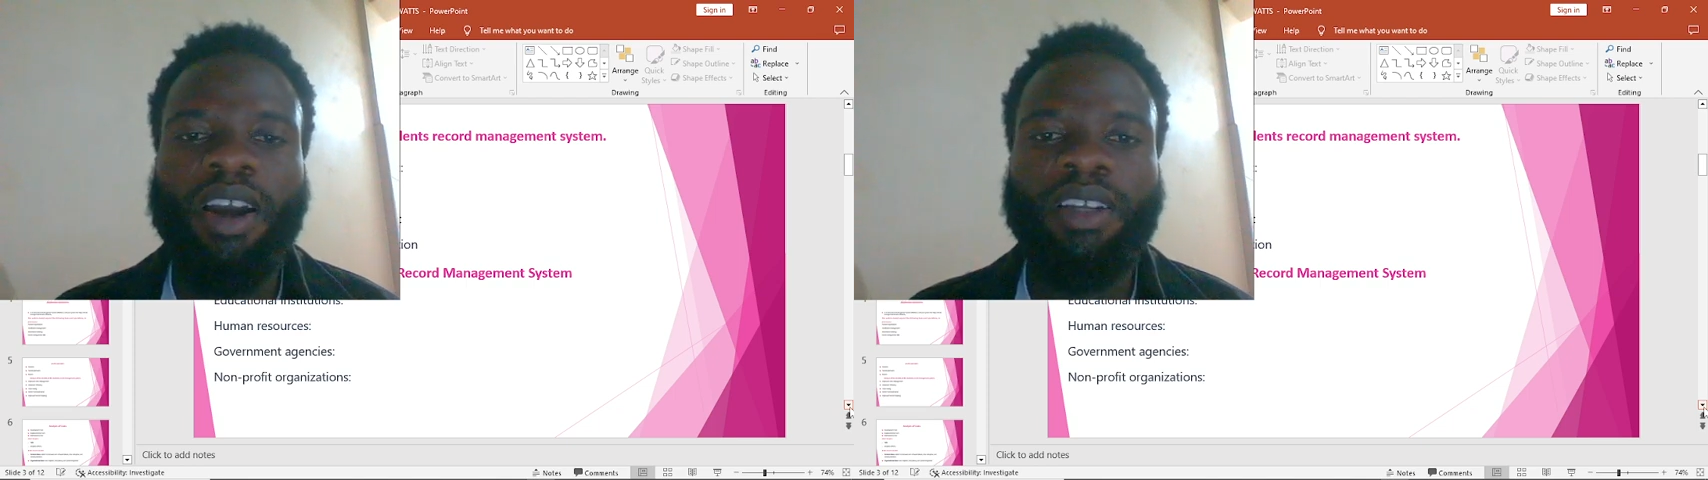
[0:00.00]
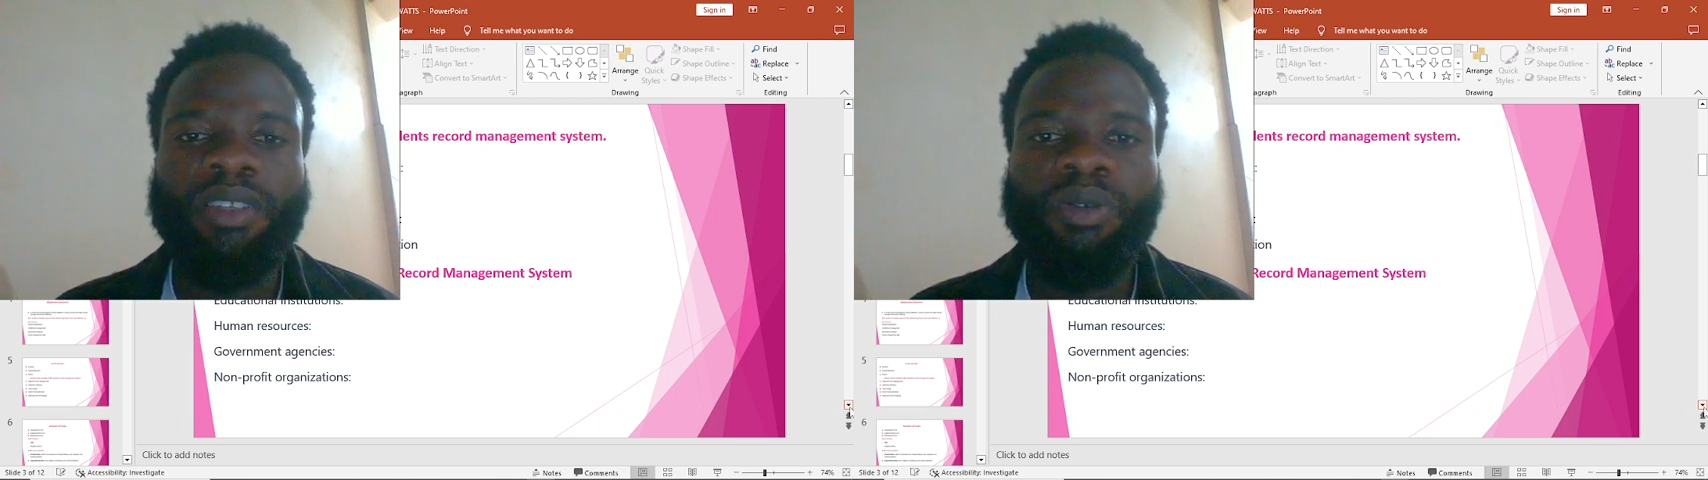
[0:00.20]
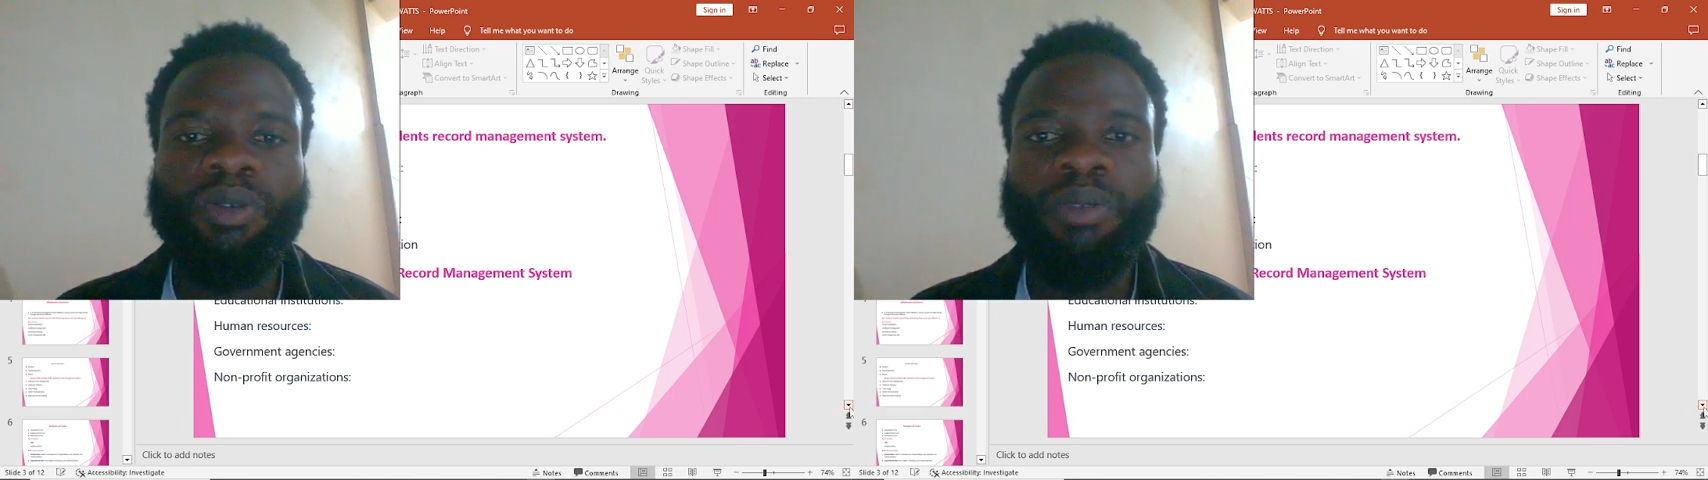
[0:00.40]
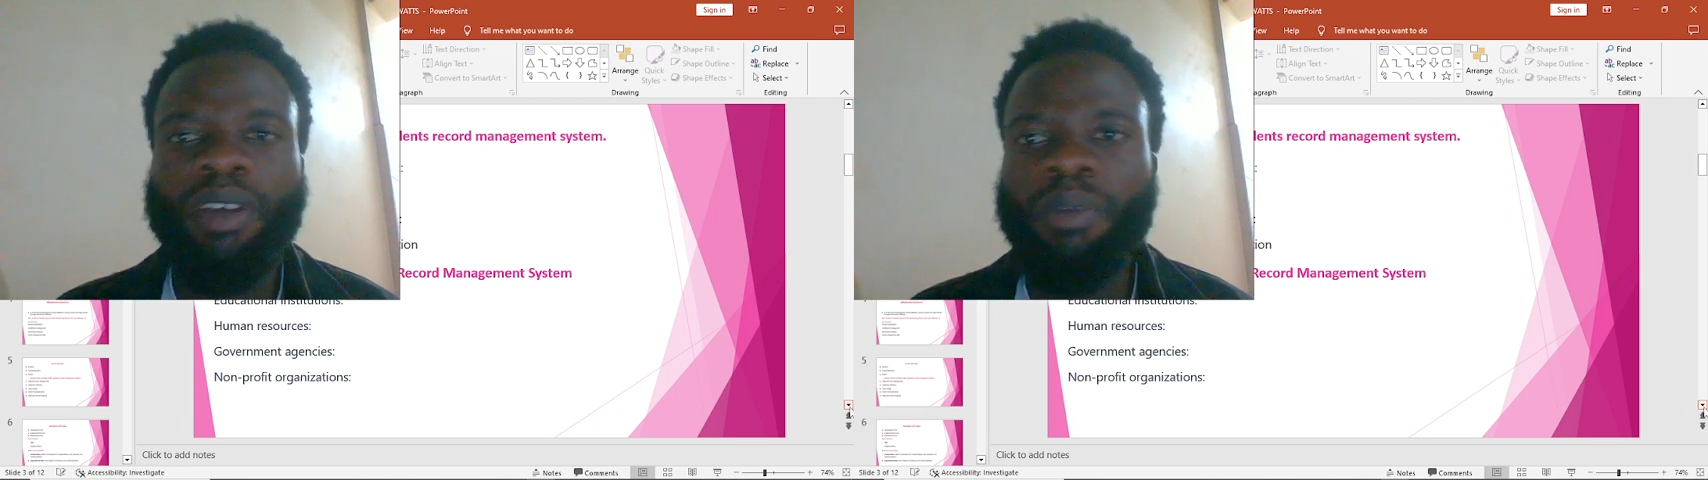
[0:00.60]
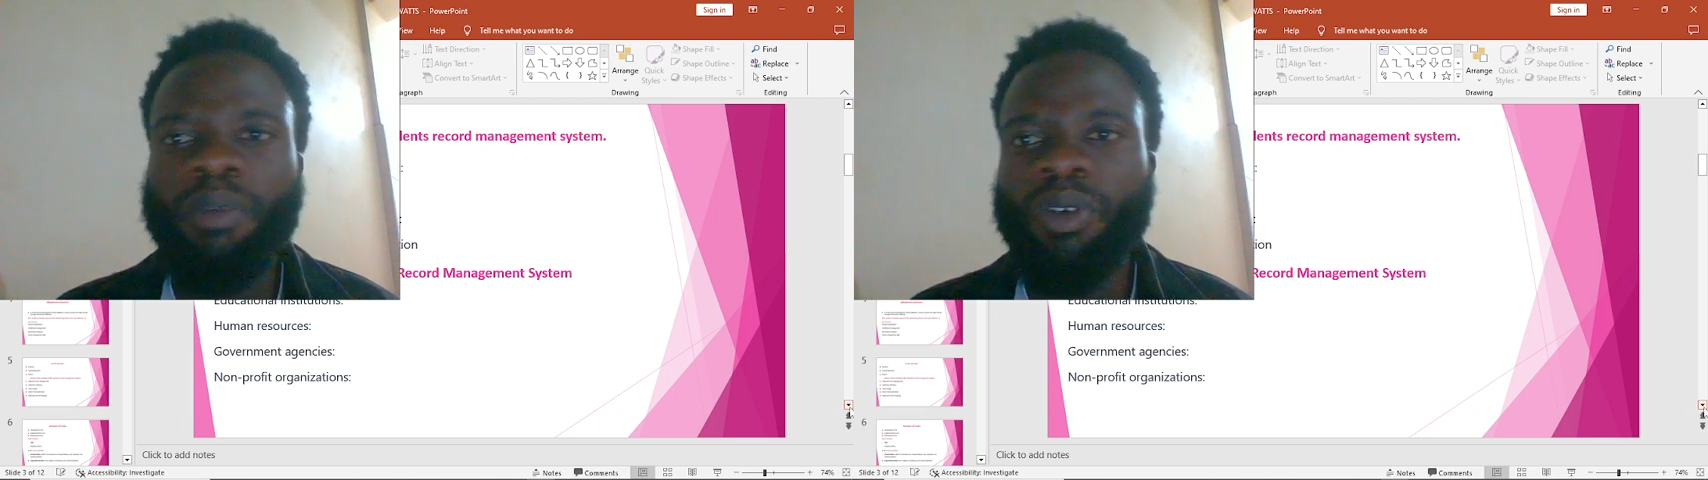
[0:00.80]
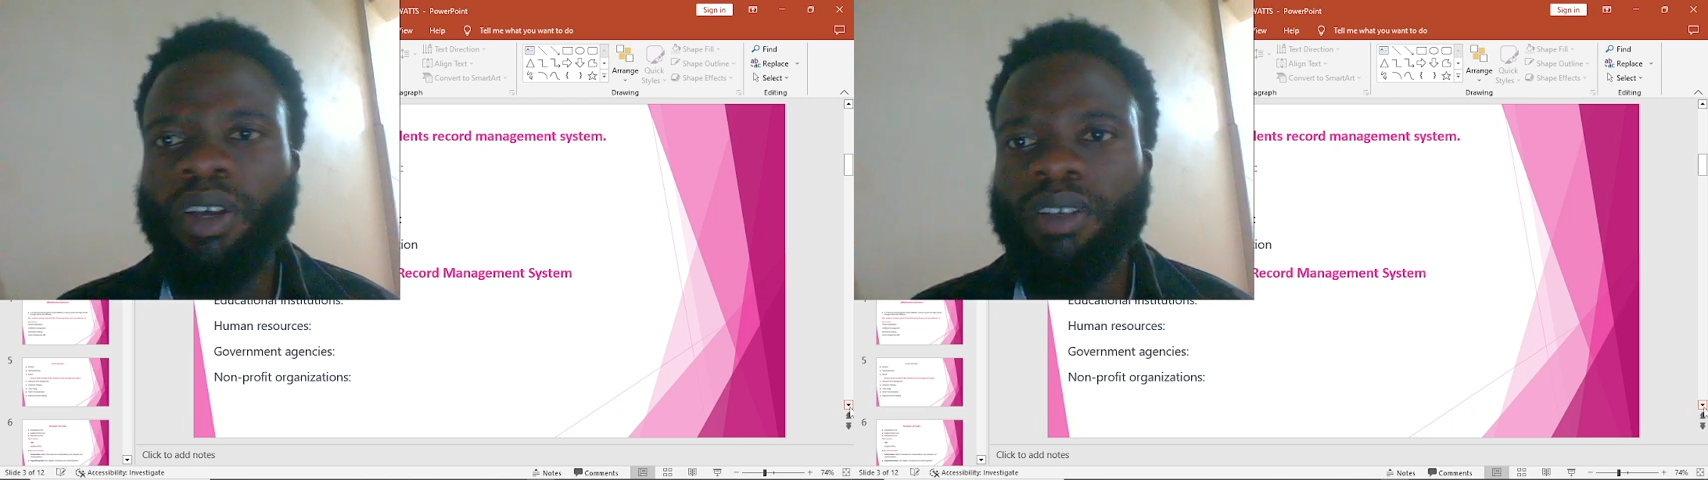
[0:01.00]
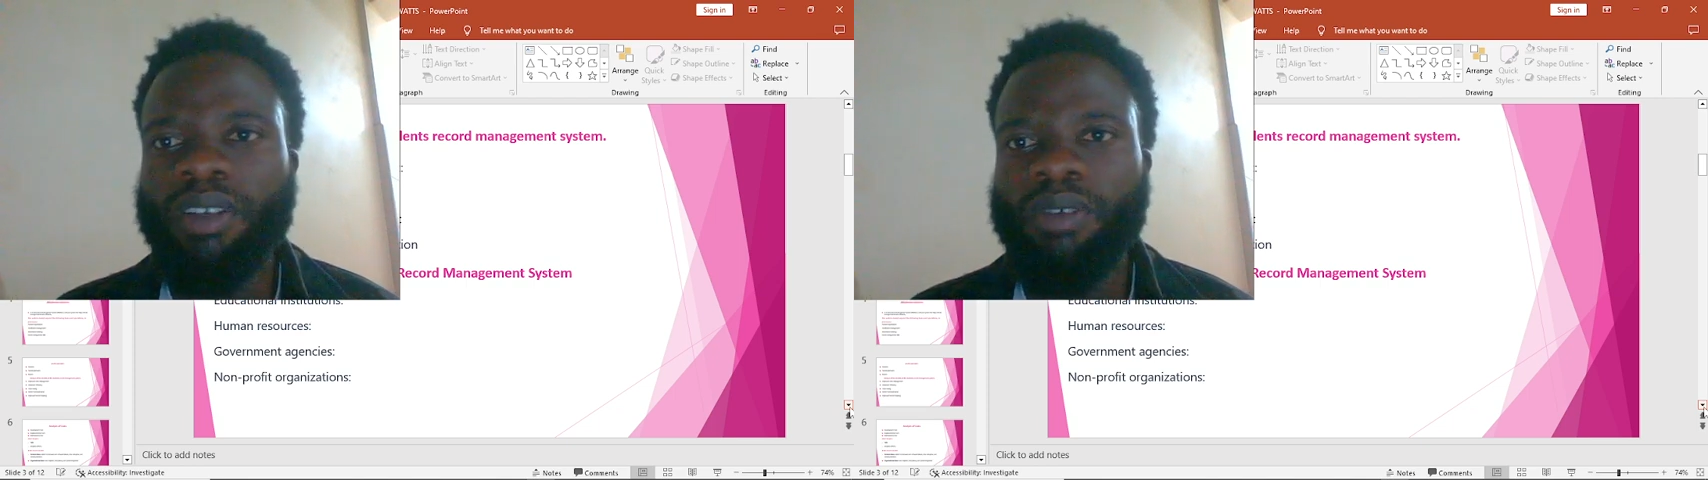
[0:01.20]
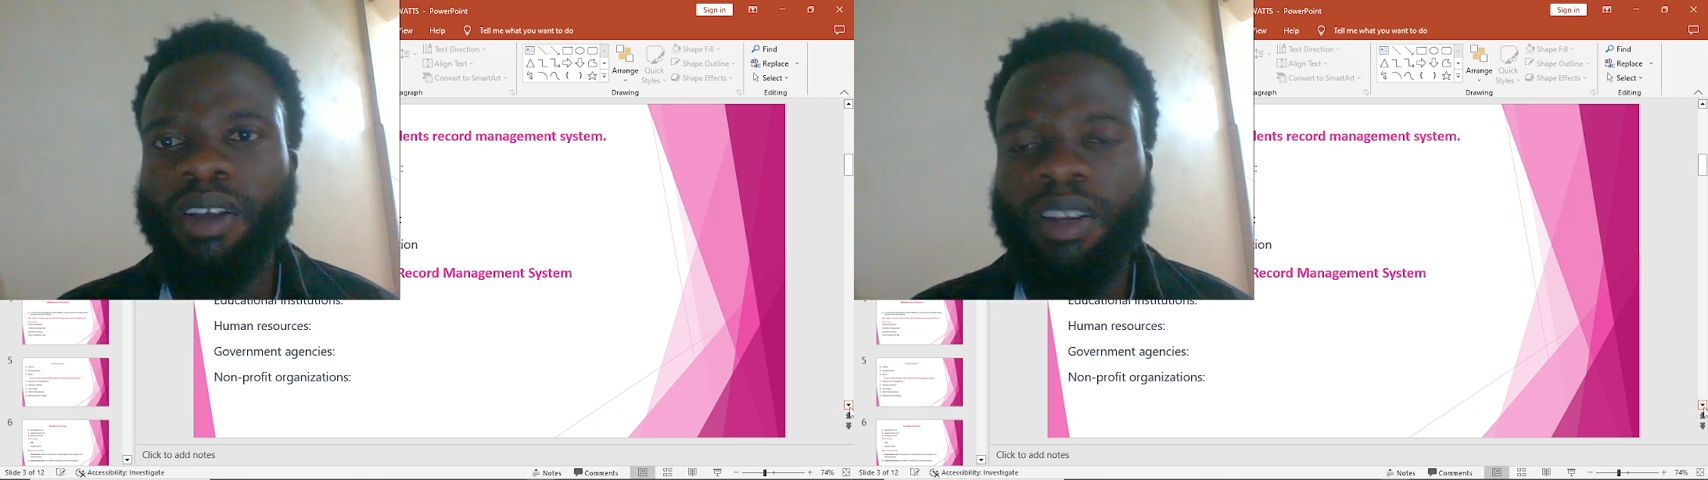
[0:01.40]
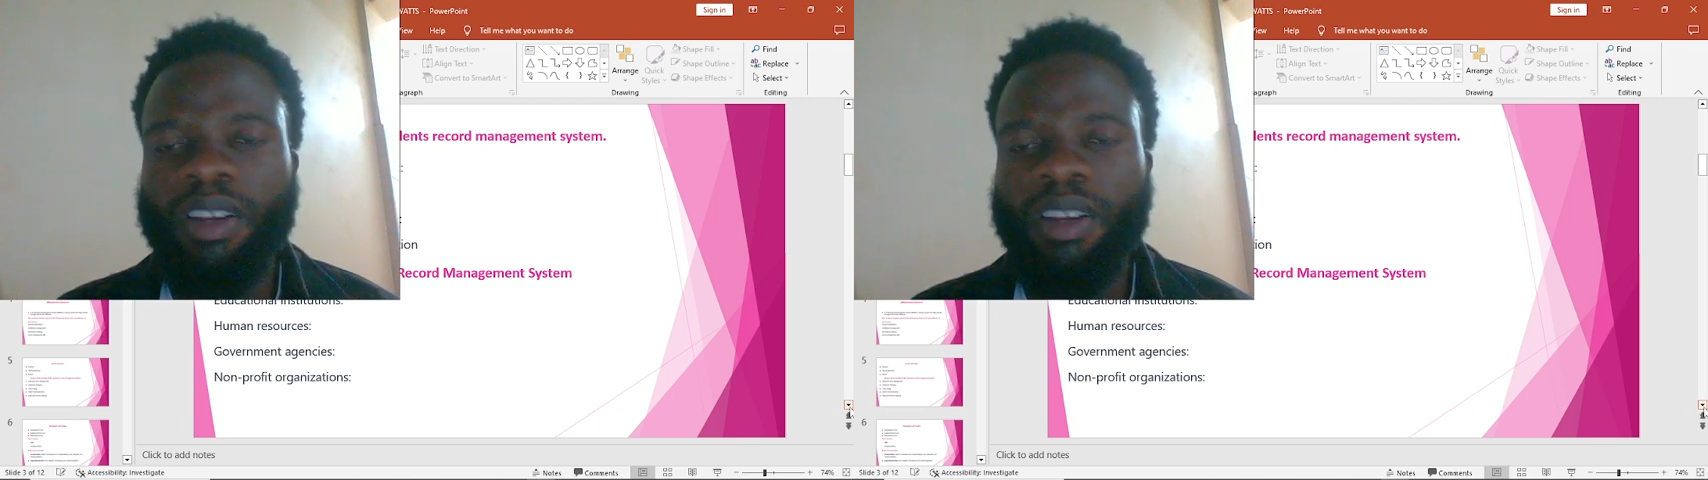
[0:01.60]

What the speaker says: to help